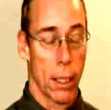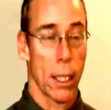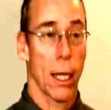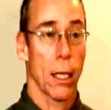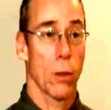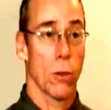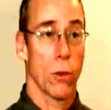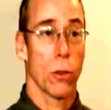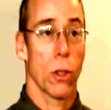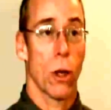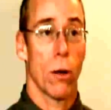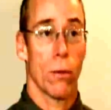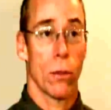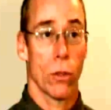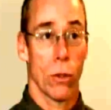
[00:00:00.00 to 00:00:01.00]
intelligence
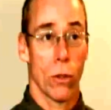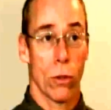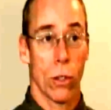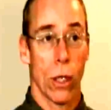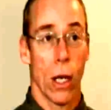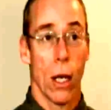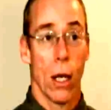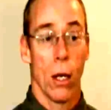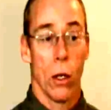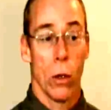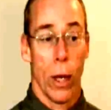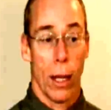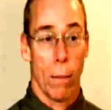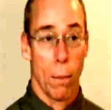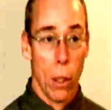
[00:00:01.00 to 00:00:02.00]
officers
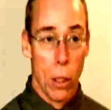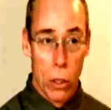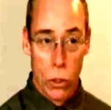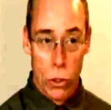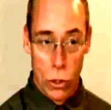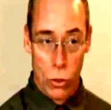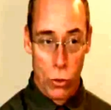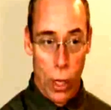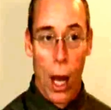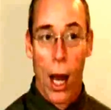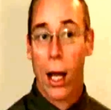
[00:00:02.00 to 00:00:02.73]
who had personal